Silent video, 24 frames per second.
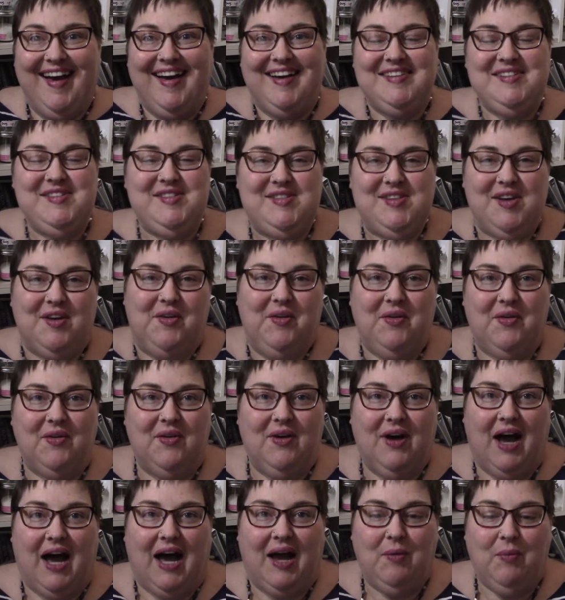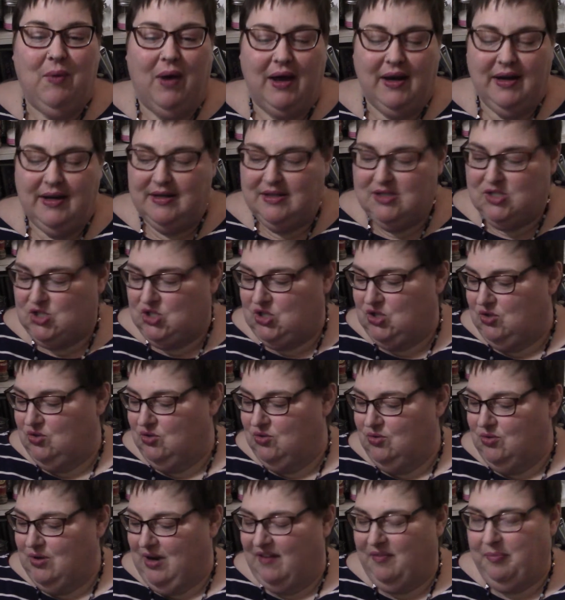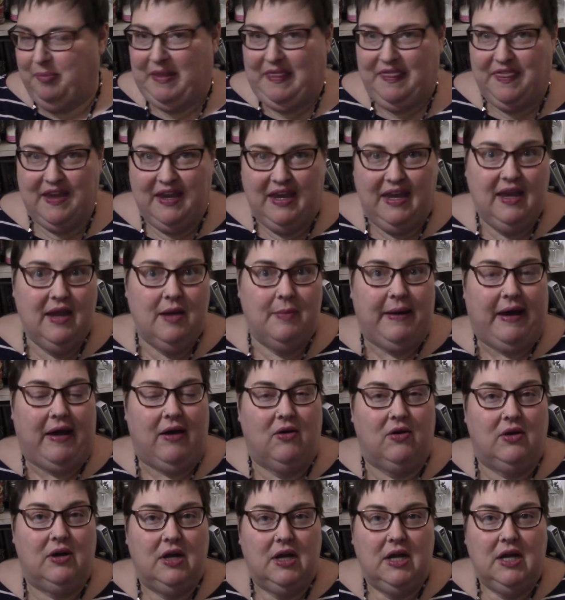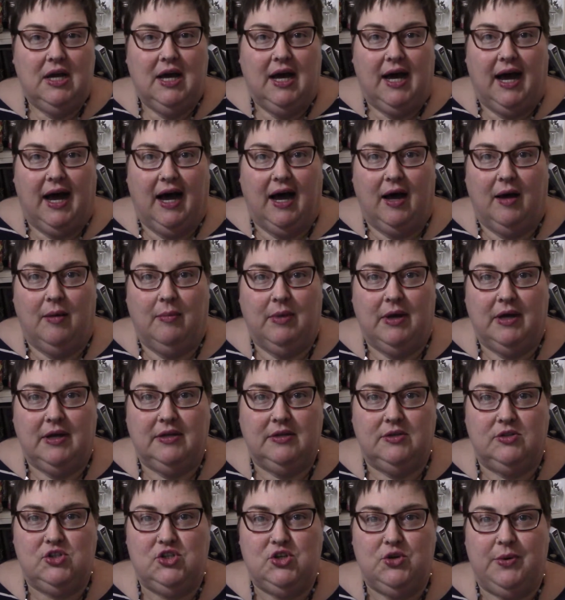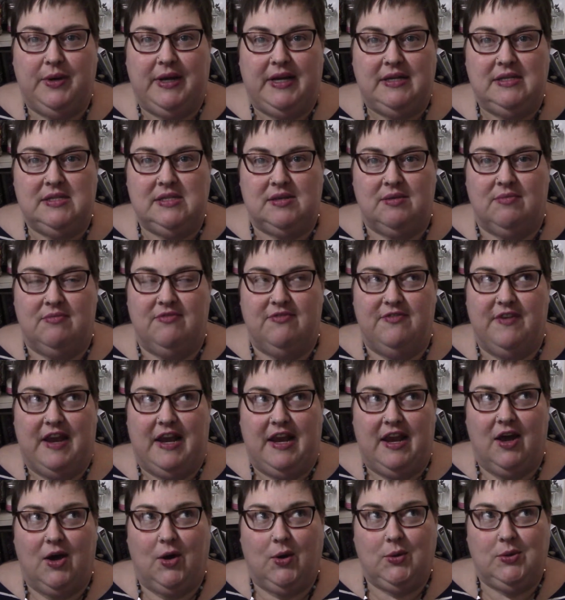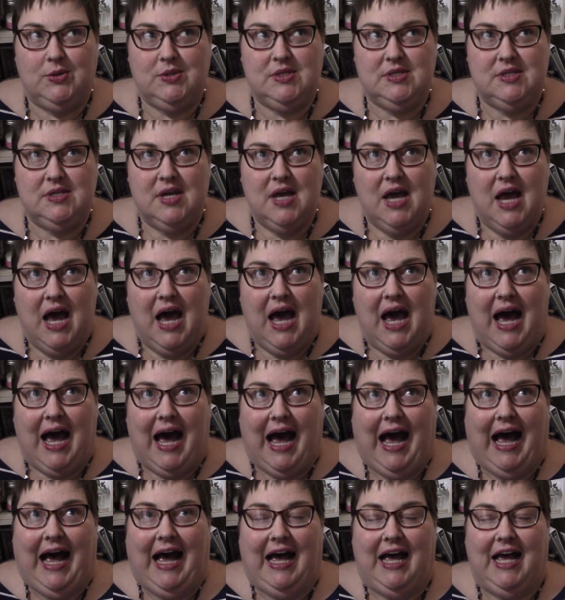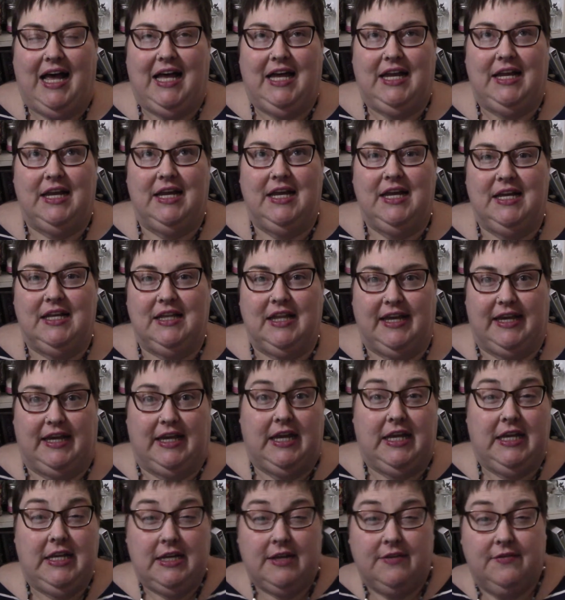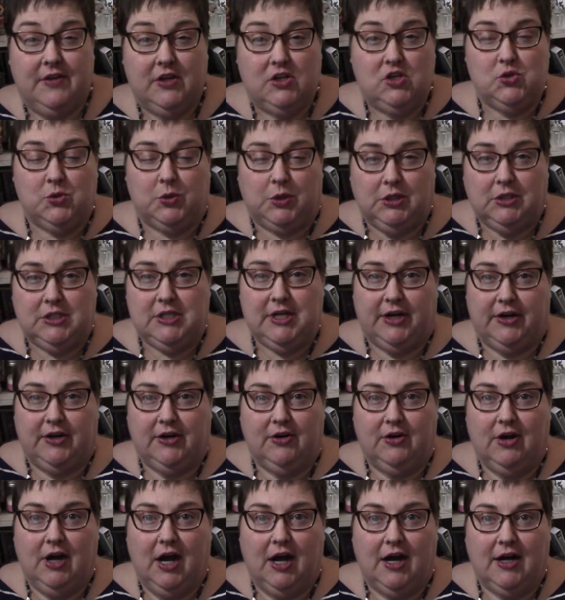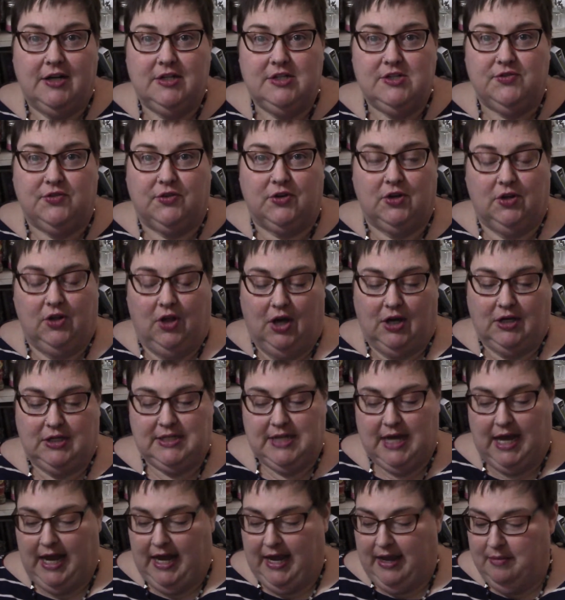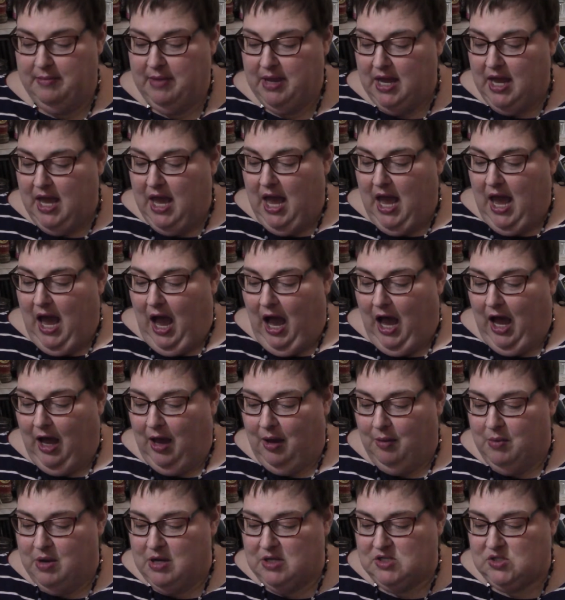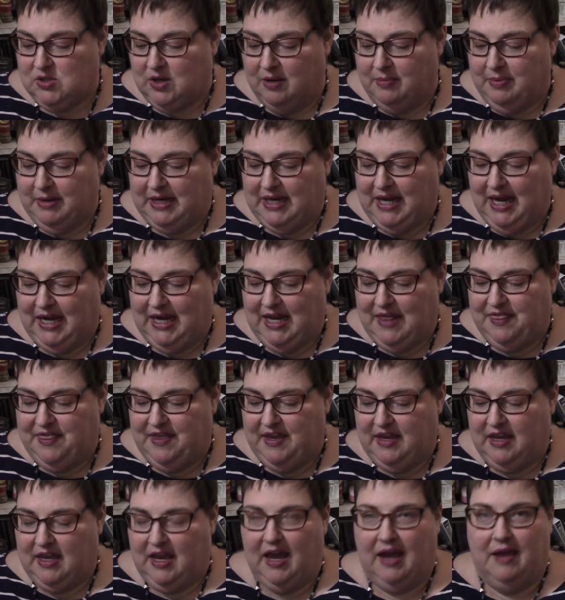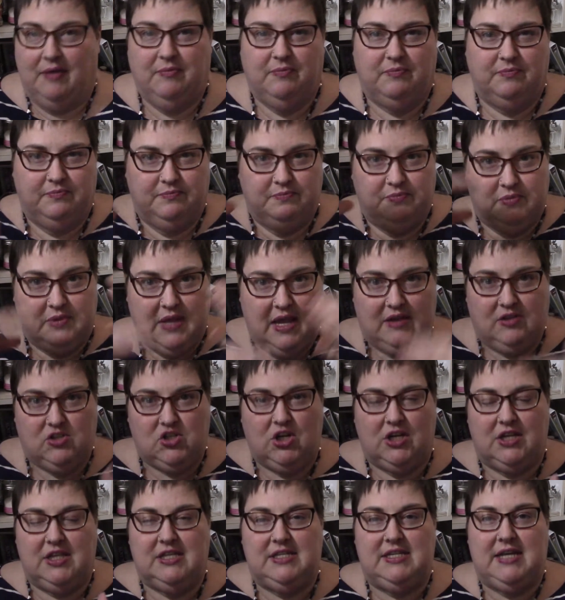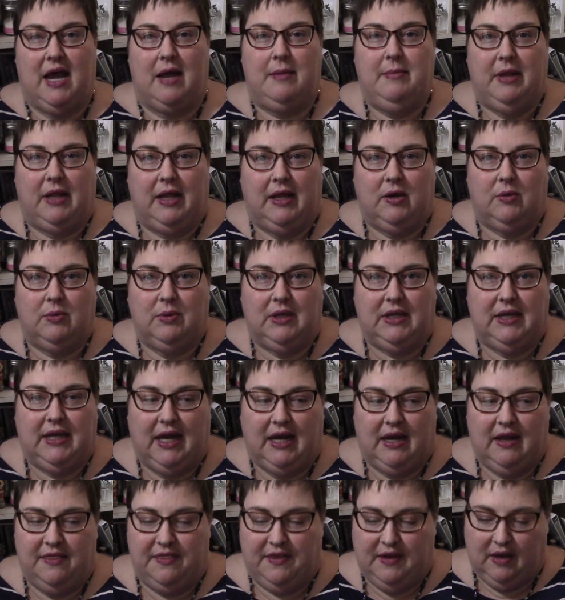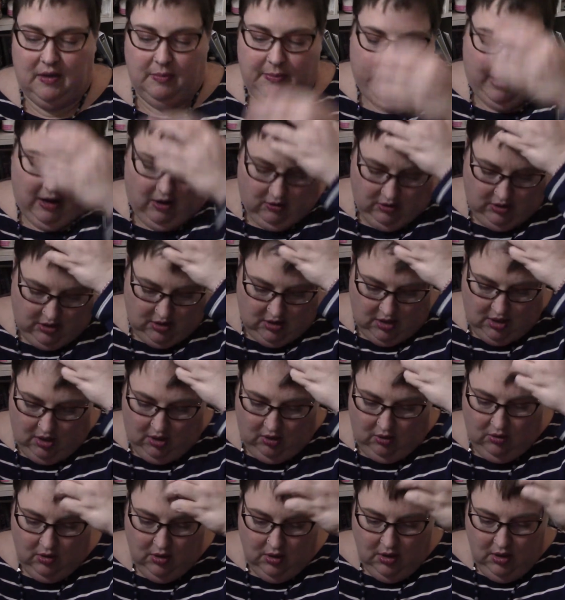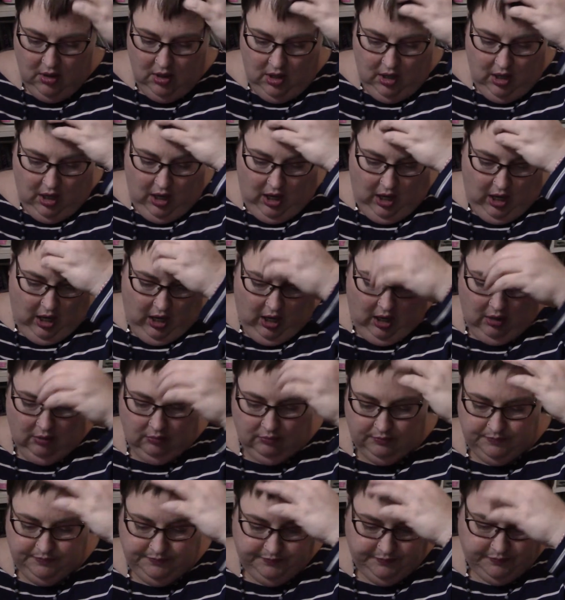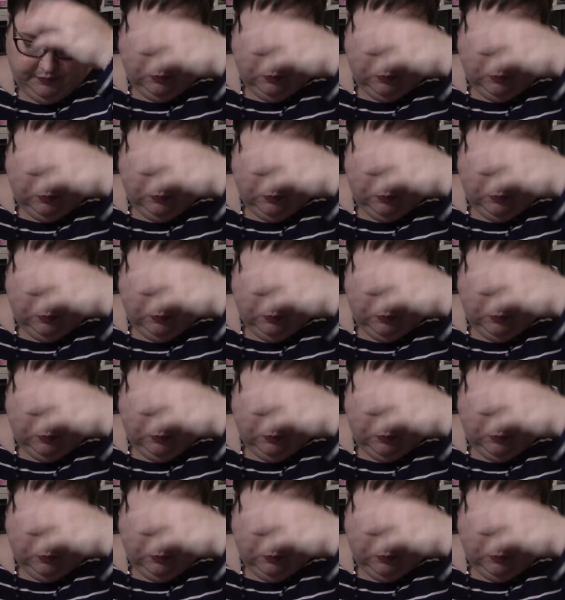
so I wanted to, I've been thinking about um, doing some videos on like individual tarot cards for a long time. Um, so I've been kind of think, I took the time to like really kind of think about, you know, um,